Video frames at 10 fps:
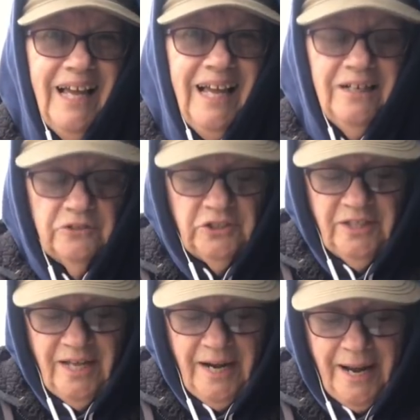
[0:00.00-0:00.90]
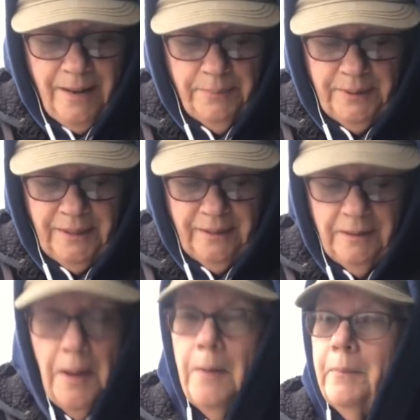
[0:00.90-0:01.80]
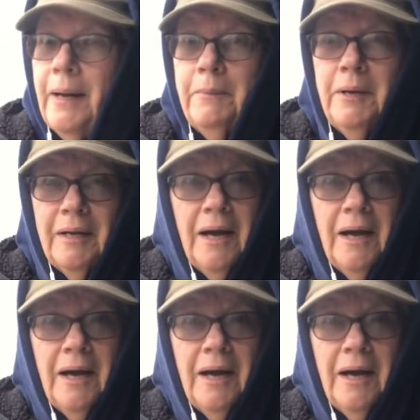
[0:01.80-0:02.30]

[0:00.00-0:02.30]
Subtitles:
I don't see that happening, but I'm going to